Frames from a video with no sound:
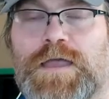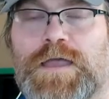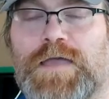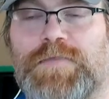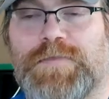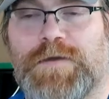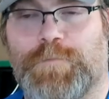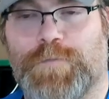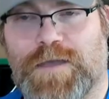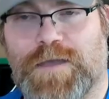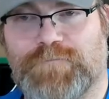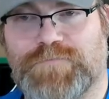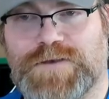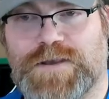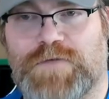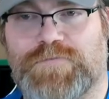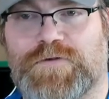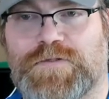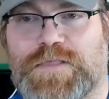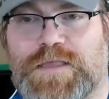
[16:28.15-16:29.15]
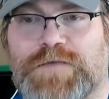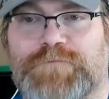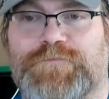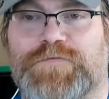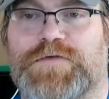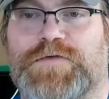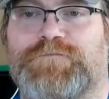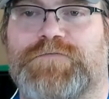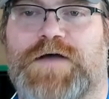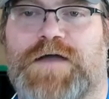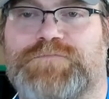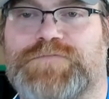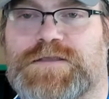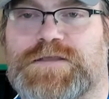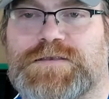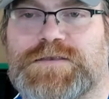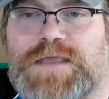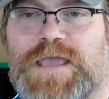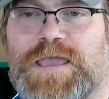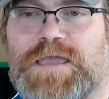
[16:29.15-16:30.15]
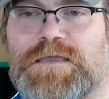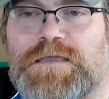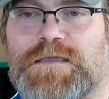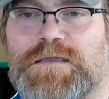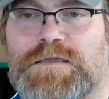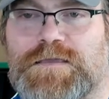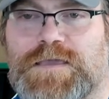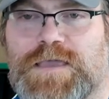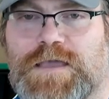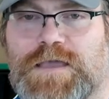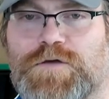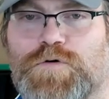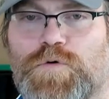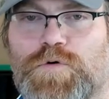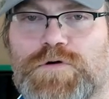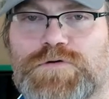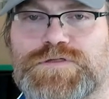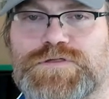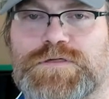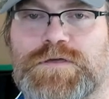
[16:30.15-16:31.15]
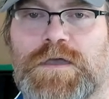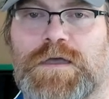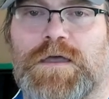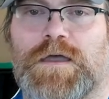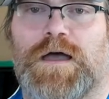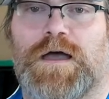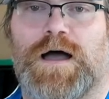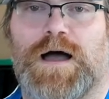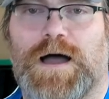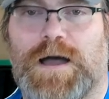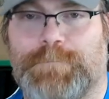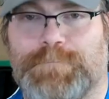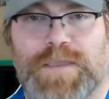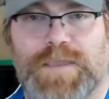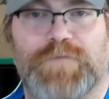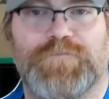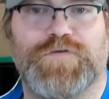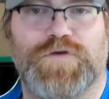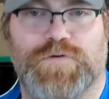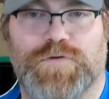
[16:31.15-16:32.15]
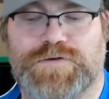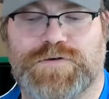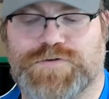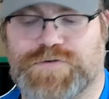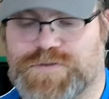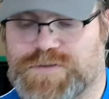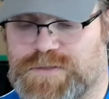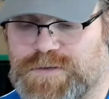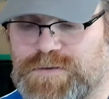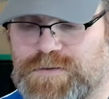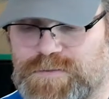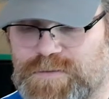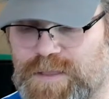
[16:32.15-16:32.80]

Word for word: And then we have another link for the 510K course um, if you're interested in